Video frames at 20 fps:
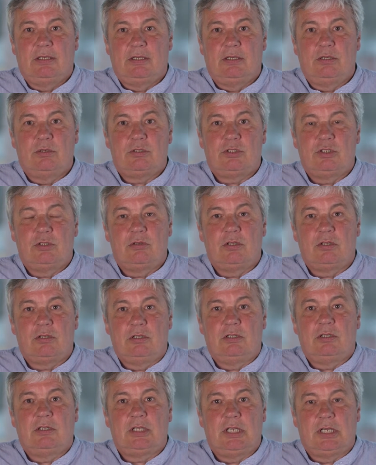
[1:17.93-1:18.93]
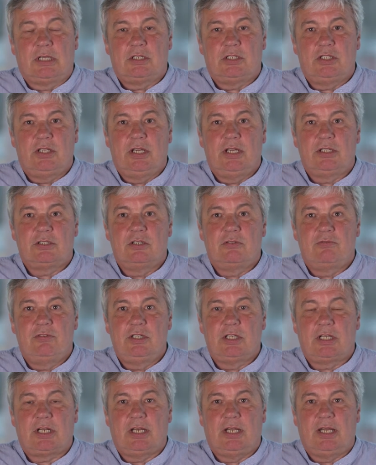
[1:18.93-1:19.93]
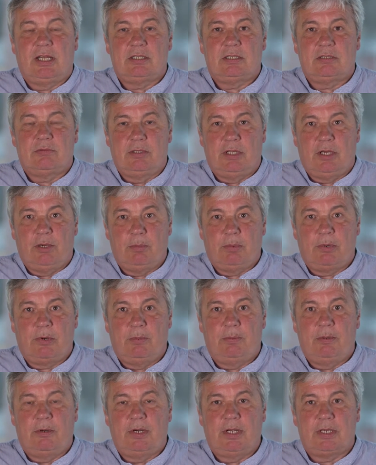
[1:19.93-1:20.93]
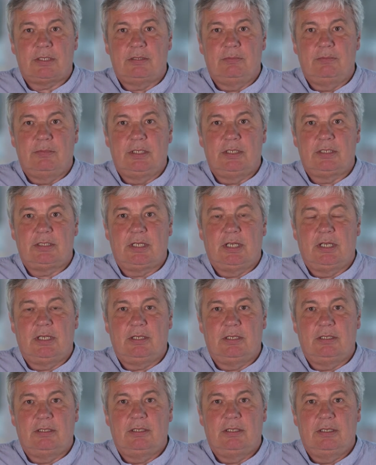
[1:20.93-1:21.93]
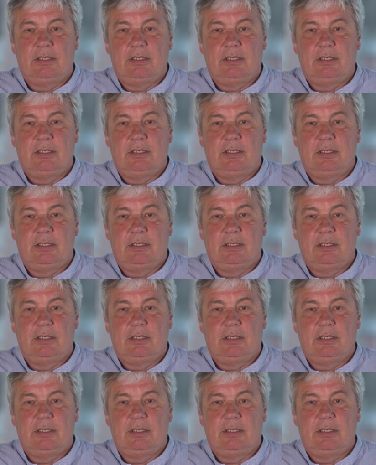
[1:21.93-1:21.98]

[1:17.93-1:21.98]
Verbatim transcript: No student can kick chairs over in your class without proper action being taken.